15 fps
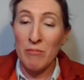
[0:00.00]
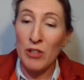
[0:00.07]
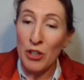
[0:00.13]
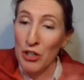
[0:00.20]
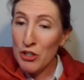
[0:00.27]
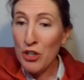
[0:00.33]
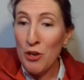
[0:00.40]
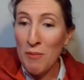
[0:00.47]

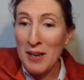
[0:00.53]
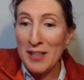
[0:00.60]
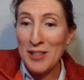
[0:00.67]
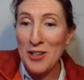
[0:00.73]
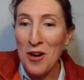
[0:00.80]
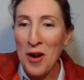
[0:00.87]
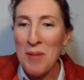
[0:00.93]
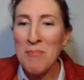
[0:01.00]
2 weeks
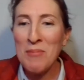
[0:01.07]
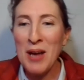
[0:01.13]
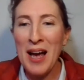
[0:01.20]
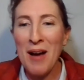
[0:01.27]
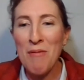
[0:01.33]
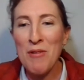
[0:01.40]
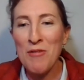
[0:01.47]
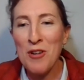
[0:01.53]
time,
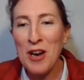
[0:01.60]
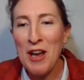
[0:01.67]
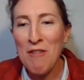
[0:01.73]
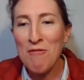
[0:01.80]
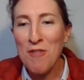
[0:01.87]
we've got our